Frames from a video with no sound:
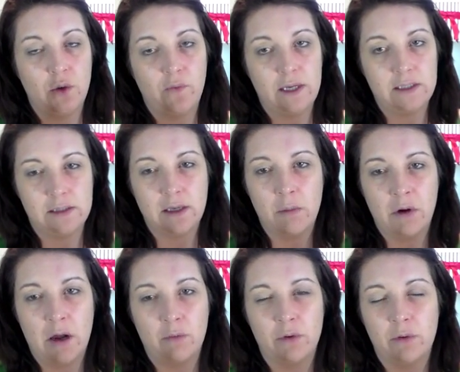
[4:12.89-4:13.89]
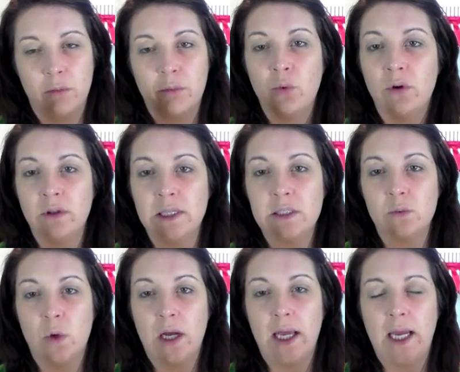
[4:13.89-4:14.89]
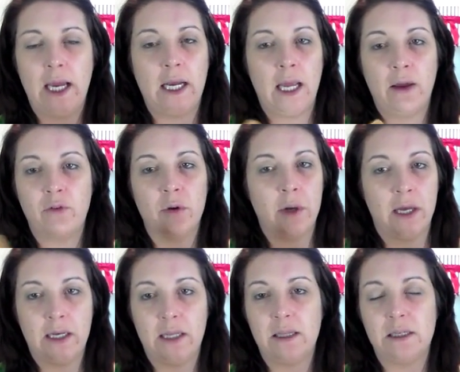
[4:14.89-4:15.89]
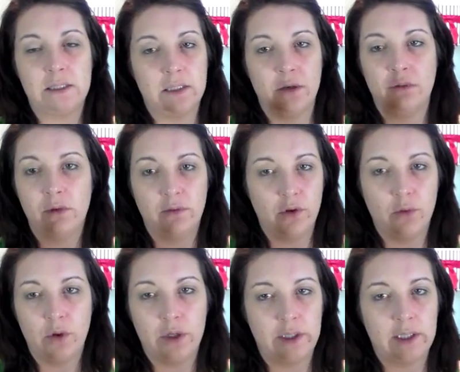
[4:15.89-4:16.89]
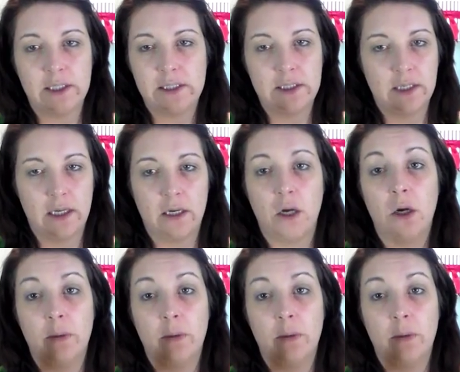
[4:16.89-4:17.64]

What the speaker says: Too Faced is coming out with the Born This Way, and everybody that has done a review on it has said,